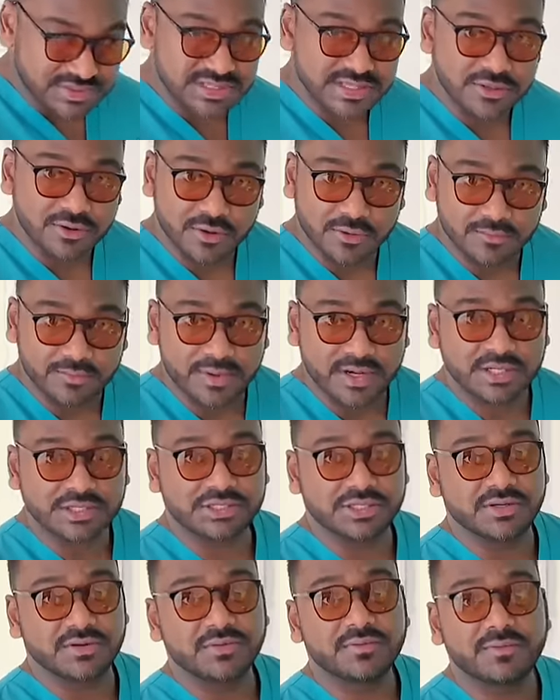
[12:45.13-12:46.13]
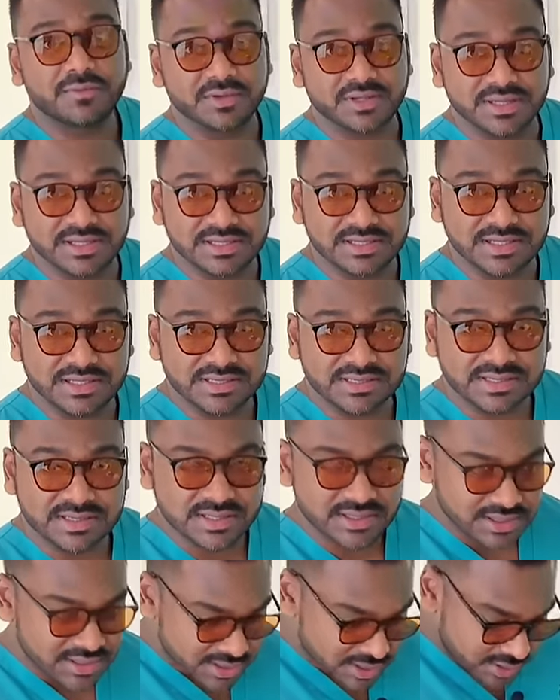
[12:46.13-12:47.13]
decompression for the disc.
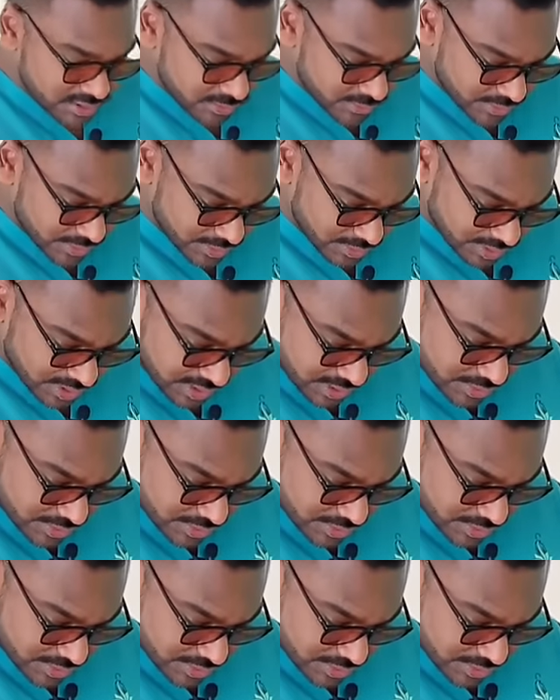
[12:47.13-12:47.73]
We're going to